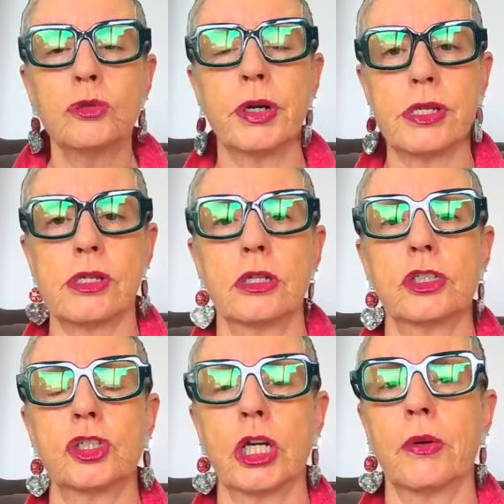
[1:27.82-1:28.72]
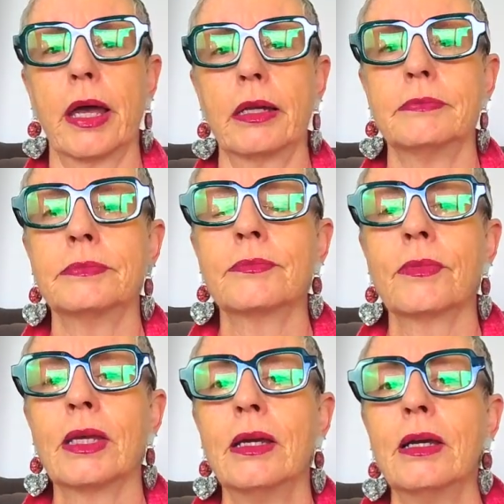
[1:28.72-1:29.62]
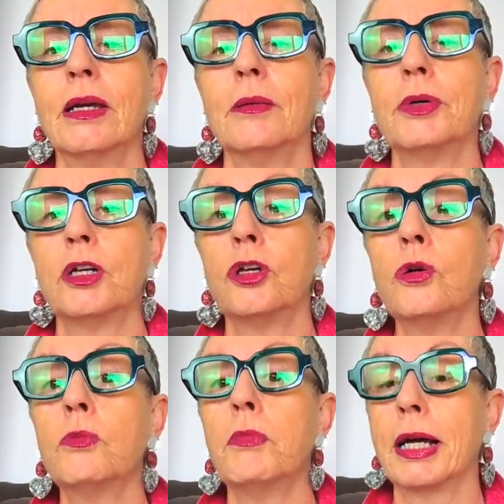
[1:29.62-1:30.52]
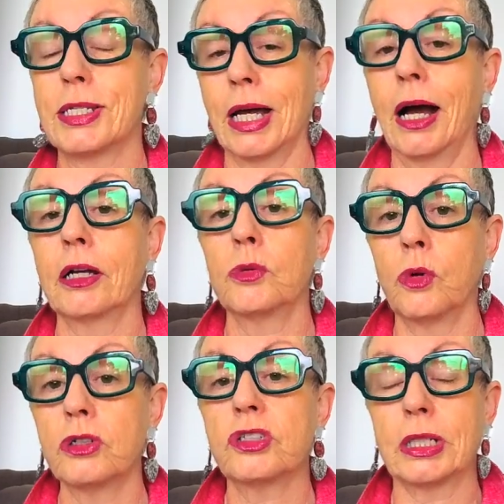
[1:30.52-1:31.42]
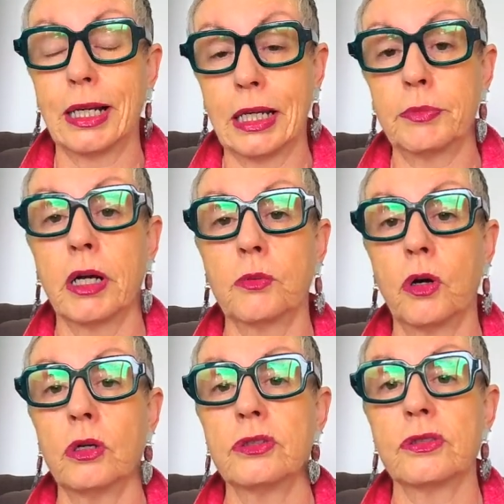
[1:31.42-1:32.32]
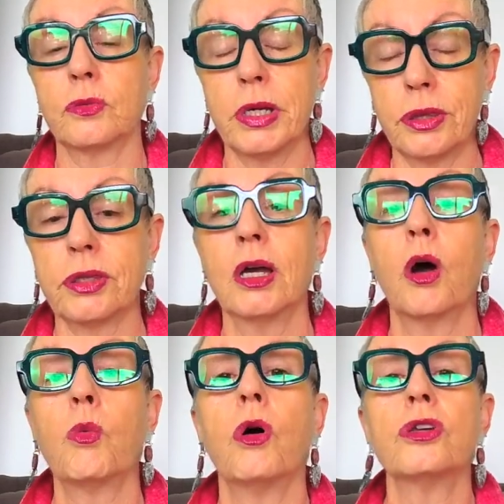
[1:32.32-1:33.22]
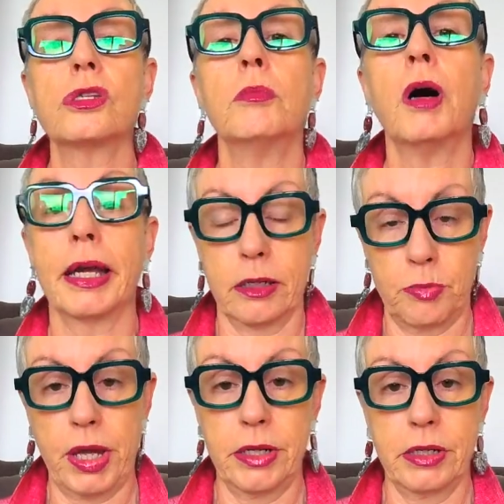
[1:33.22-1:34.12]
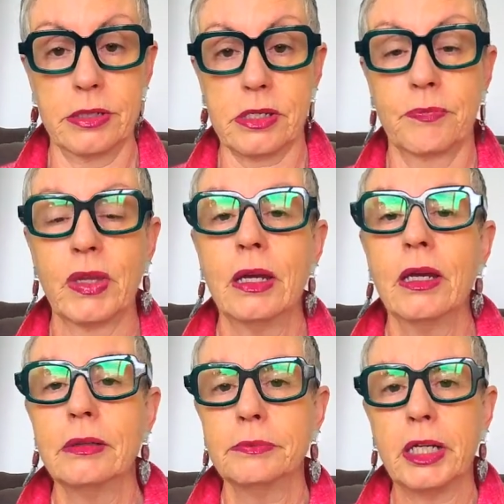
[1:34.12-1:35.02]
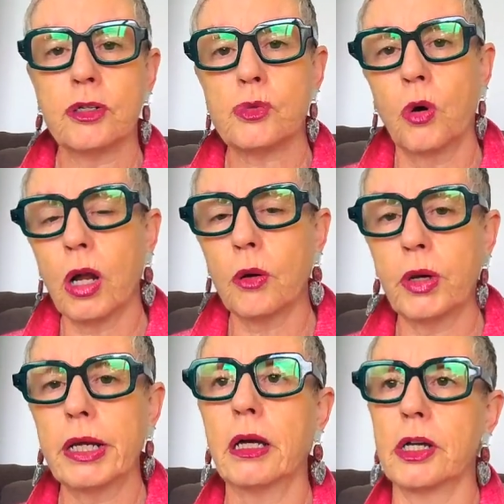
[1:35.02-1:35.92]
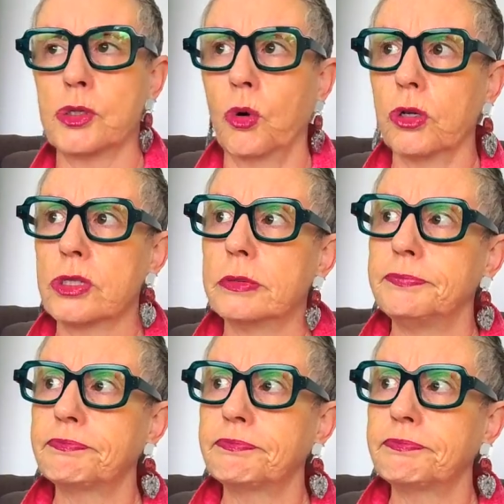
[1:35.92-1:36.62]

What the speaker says: research, Joanne. But who my target was to collaborate was my competitors. Because what I realized was,